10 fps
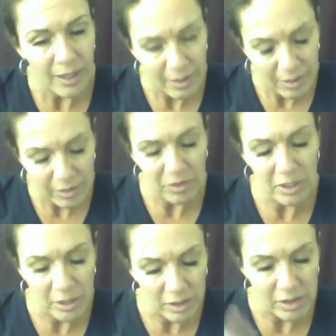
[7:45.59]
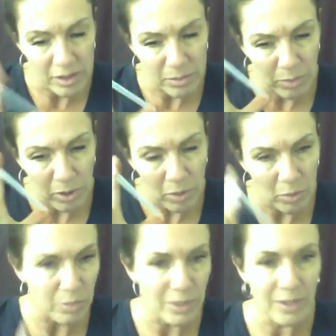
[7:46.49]
I think this part
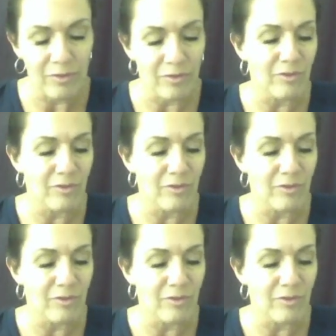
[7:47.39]
would be